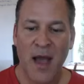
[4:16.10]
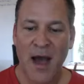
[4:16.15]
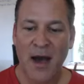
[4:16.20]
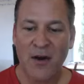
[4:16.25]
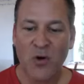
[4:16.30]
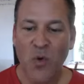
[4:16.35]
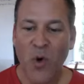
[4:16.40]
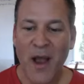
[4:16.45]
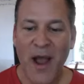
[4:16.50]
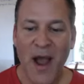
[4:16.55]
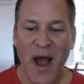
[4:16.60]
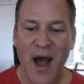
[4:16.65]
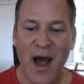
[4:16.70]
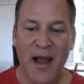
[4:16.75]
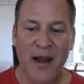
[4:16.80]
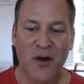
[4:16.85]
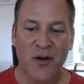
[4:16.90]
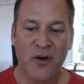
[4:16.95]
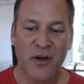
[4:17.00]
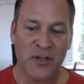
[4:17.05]
How do I
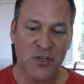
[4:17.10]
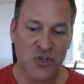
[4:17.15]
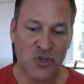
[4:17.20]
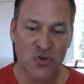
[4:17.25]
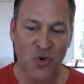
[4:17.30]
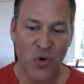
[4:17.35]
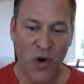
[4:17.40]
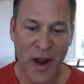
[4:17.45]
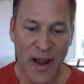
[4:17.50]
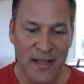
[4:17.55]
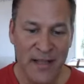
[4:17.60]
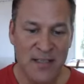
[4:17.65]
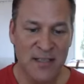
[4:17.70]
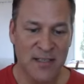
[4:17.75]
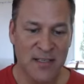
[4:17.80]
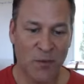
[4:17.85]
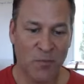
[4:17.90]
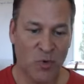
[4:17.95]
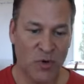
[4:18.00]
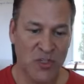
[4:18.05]
hire and train
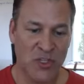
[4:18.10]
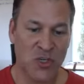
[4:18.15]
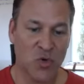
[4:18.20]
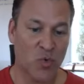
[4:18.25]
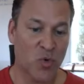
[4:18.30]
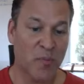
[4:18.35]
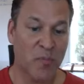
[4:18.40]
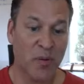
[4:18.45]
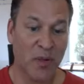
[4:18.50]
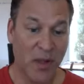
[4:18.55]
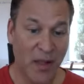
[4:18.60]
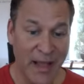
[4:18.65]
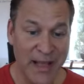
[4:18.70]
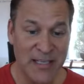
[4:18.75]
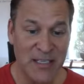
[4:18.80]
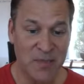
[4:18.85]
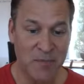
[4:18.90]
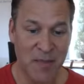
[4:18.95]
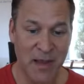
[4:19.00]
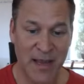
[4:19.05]
someone to
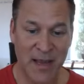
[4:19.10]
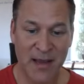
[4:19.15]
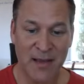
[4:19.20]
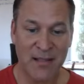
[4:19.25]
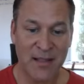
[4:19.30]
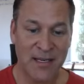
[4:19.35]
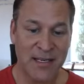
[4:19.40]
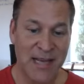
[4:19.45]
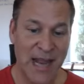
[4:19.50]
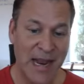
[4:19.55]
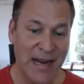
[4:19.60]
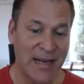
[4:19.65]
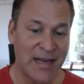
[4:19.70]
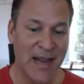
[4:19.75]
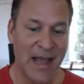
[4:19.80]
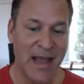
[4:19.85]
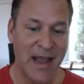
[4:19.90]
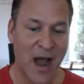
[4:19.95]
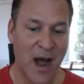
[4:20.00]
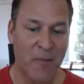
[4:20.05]
replace me in the
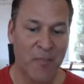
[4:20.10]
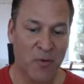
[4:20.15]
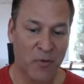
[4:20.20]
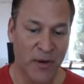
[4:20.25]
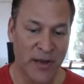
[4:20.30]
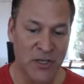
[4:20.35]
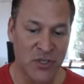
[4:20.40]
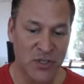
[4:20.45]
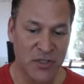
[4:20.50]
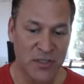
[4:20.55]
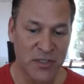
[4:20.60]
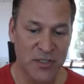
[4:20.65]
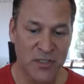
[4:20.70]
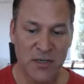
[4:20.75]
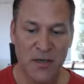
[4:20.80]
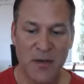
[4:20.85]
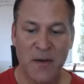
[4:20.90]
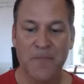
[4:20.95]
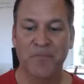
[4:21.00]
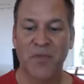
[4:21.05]
day-to-day
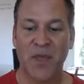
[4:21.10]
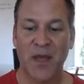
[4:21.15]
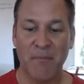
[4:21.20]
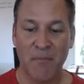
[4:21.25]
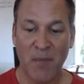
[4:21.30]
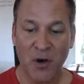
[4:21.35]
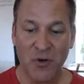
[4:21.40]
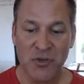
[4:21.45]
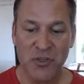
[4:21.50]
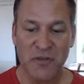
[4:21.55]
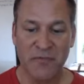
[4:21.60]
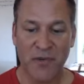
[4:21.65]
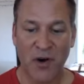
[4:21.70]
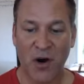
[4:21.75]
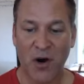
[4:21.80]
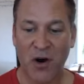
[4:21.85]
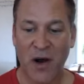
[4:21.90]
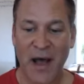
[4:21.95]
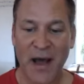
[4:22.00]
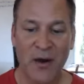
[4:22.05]
operations? And most of
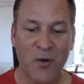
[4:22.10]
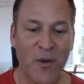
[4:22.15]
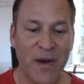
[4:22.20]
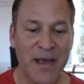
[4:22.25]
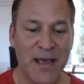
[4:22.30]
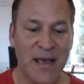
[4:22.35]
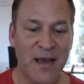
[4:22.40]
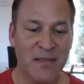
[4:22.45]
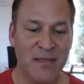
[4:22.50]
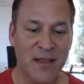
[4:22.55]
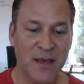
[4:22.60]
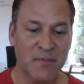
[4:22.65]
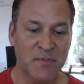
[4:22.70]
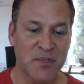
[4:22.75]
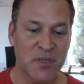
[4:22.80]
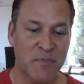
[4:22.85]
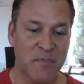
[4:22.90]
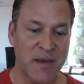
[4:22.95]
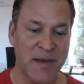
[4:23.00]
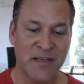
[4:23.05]
all, how do I get
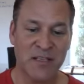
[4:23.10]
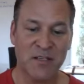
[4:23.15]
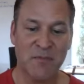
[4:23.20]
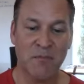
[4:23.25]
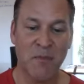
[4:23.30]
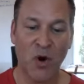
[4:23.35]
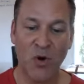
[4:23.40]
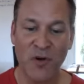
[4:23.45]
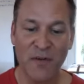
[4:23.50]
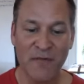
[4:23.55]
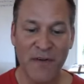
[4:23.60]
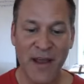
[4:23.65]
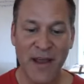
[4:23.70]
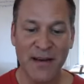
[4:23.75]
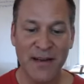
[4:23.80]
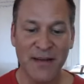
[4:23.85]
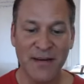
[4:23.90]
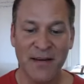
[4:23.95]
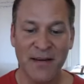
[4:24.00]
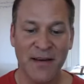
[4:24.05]
them to be as
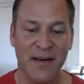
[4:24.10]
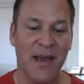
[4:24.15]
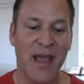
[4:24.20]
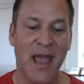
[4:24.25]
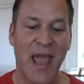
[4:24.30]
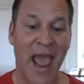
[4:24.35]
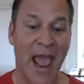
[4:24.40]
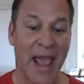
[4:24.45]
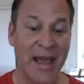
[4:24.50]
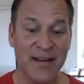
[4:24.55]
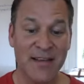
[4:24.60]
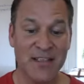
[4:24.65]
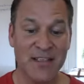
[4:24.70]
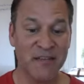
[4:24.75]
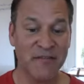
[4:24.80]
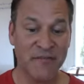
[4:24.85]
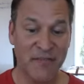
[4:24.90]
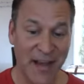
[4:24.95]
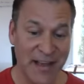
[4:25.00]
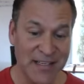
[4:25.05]
motivated and
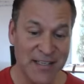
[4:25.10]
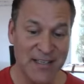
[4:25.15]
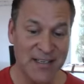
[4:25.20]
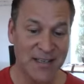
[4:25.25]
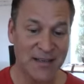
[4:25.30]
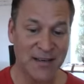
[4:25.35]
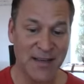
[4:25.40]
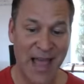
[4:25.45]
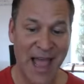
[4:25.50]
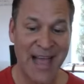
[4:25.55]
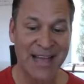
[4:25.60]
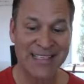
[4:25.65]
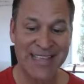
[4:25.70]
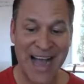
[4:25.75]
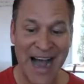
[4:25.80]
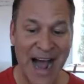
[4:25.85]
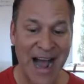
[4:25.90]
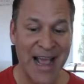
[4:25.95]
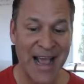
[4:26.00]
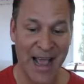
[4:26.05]
as invested
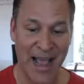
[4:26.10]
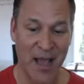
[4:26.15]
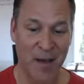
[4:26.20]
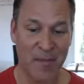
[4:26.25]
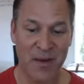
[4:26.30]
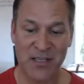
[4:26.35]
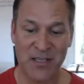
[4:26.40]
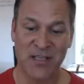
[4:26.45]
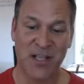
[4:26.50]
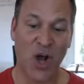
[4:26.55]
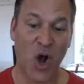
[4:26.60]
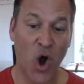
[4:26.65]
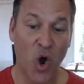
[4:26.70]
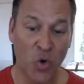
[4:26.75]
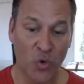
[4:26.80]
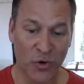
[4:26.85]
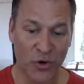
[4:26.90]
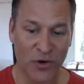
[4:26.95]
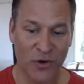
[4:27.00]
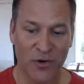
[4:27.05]
as I am as the
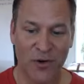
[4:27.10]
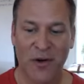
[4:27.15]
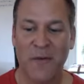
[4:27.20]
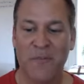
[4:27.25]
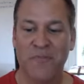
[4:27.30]
owner?